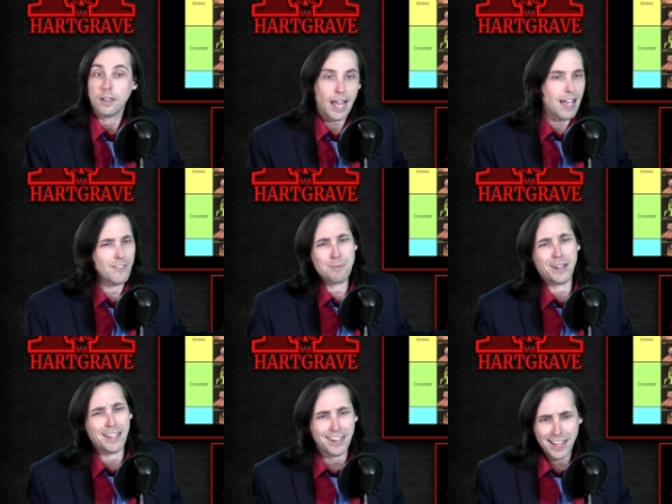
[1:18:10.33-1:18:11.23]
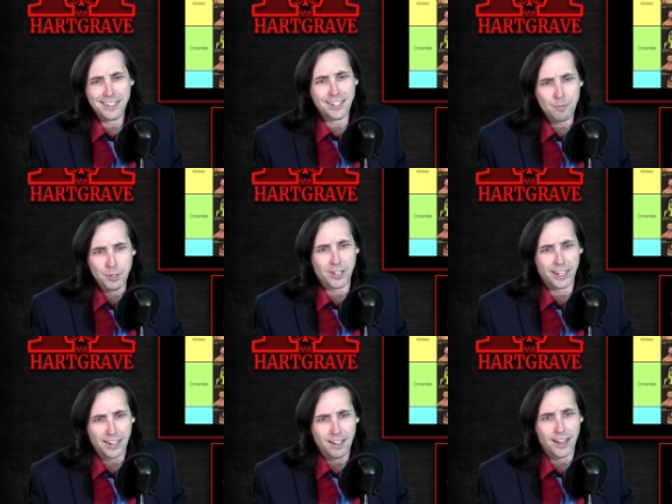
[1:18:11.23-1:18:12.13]
Everybody in AEW is like
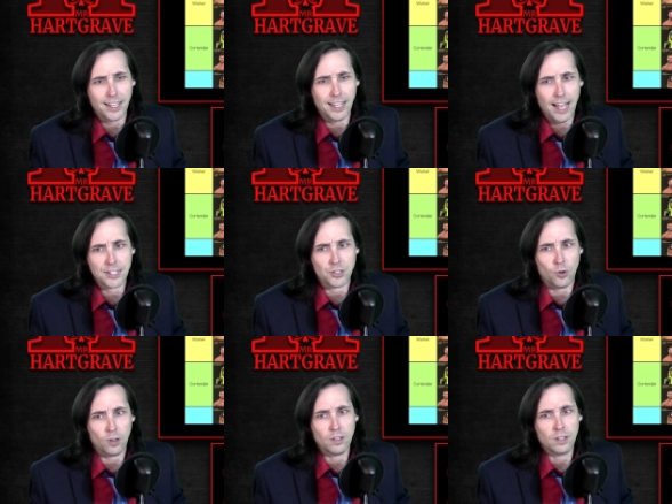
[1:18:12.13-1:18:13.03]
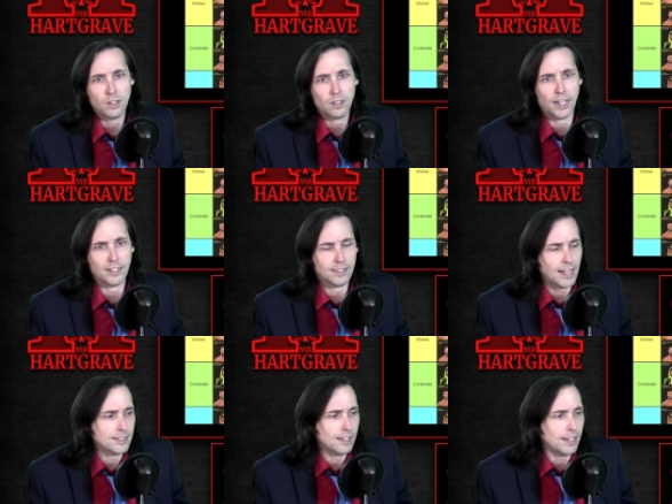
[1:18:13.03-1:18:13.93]
a cocky asshole. Like
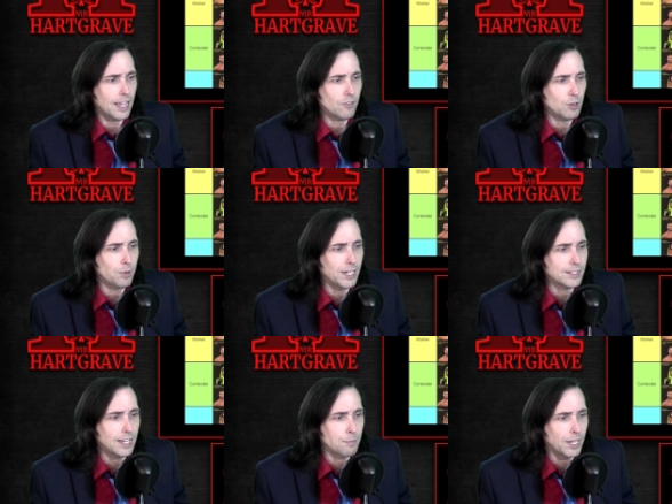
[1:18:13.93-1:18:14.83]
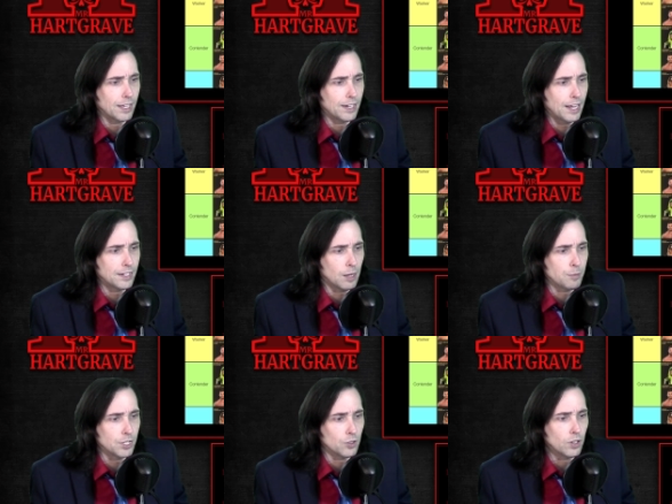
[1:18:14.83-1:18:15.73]
that's like everybody's gimmick in
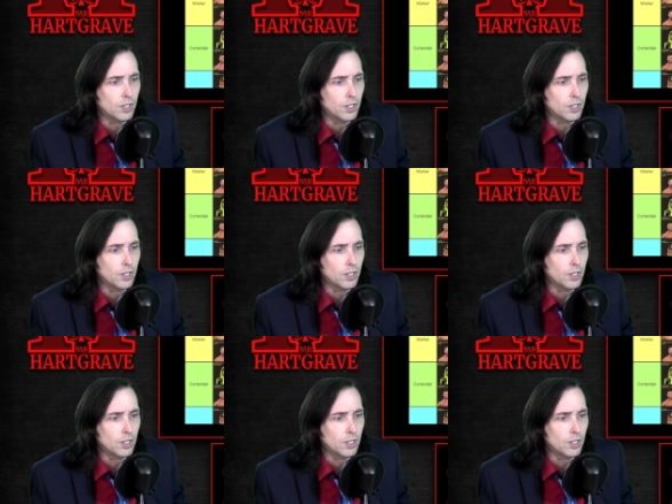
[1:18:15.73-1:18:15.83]
AEW